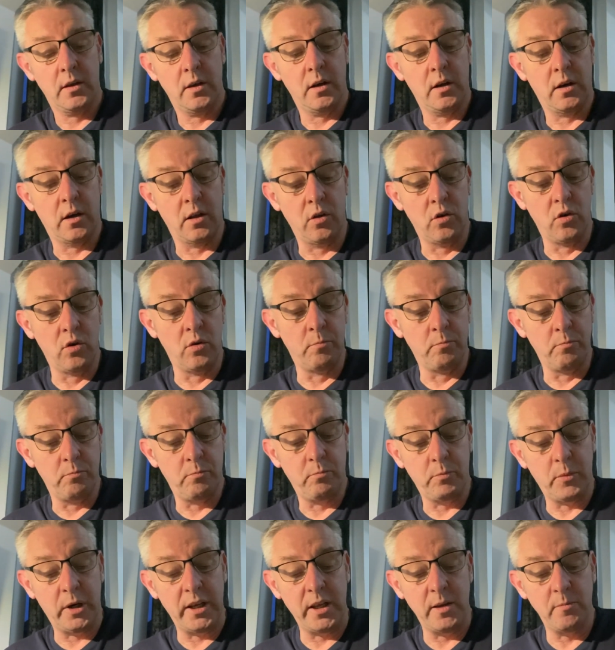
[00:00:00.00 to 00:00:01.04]
Hello,
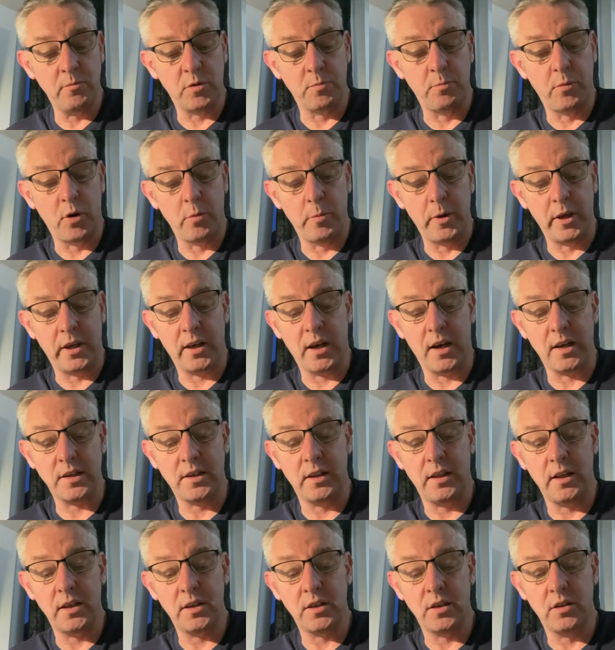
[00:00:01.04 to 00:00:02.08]
my name's Bobby
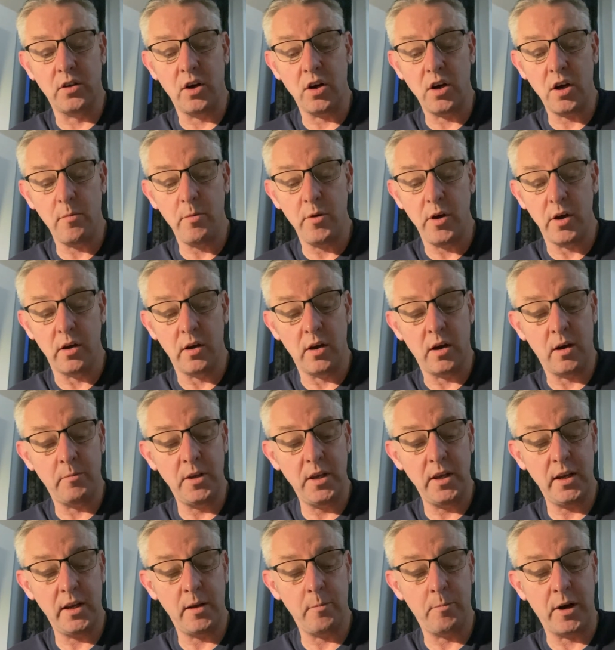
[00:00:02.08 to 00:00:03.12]
Cassidy. Is Doug about? I'm here
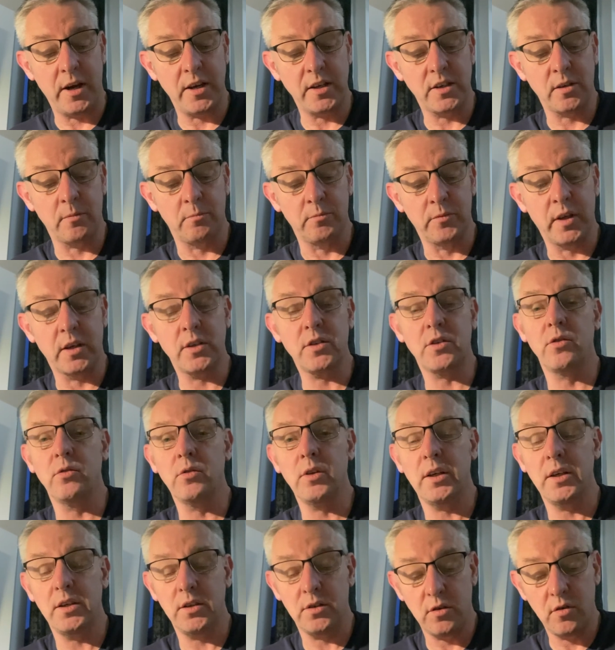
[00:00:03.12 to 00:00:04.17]
to buy some disco
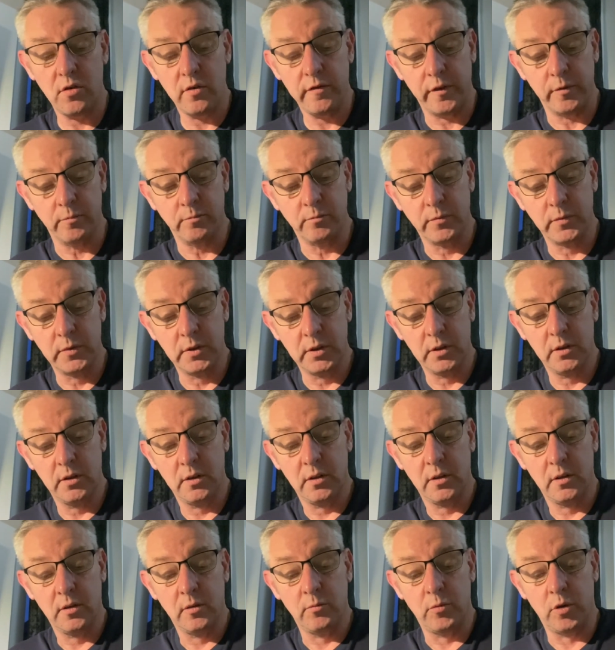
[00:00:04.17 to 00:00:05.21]
lights off him.
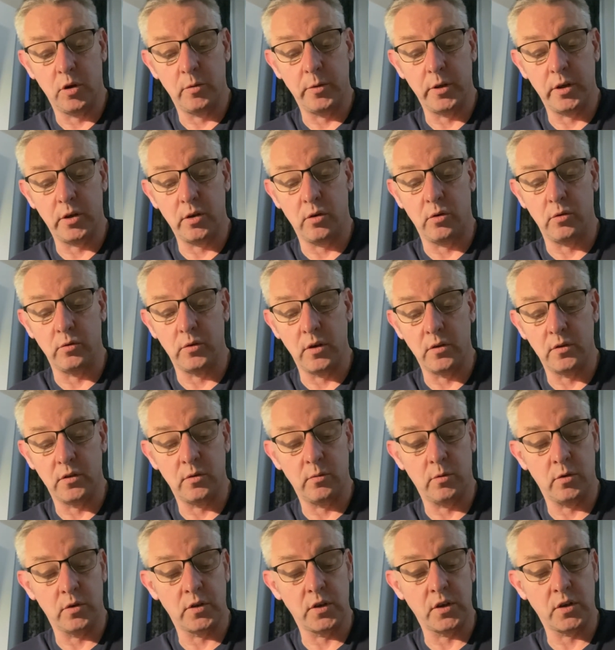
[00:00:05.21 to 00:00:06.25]
Bobby called out
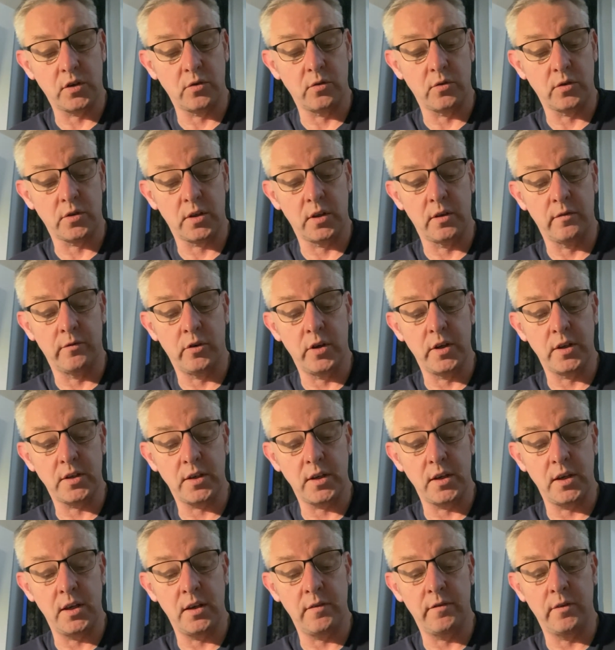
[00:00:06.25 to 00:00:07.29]
towards the source of the voice,
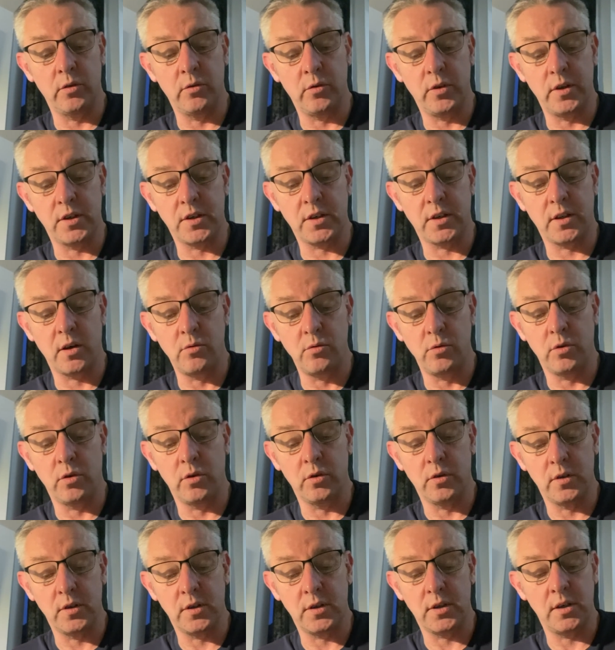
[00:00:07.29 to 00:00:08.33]
even though he still
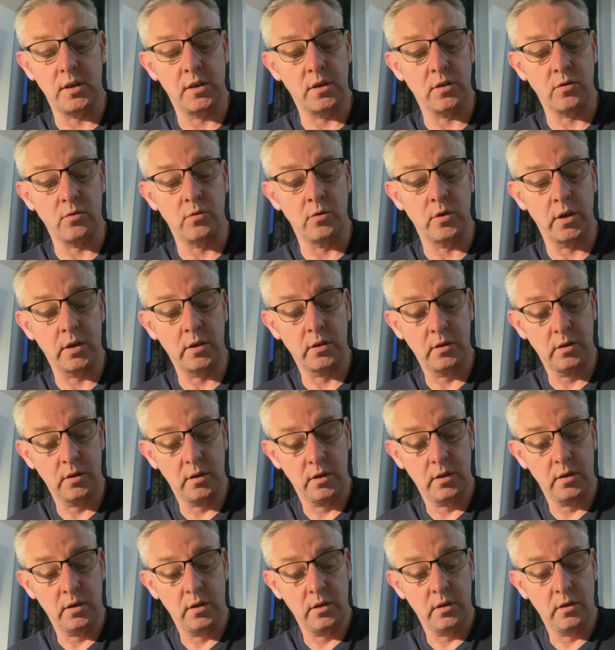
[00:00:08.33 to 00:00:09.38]
couldn't see its owner.
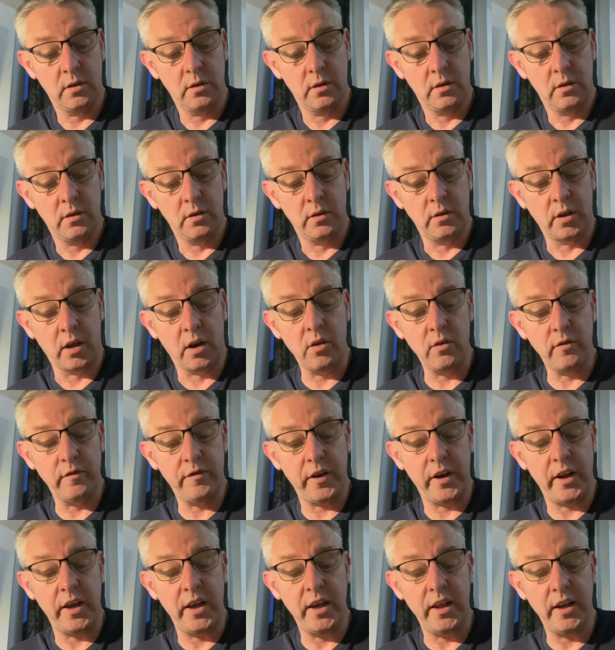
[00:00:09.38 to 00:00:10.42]
You're looking for
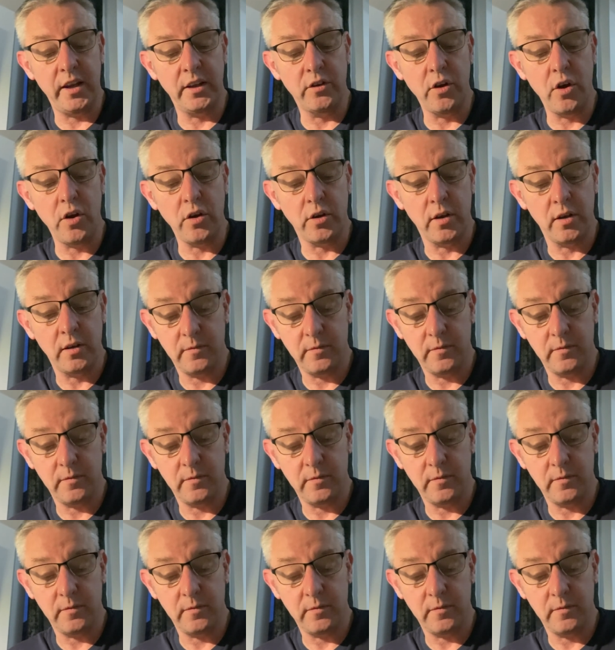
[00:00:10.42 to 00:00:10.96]
Harry Doug?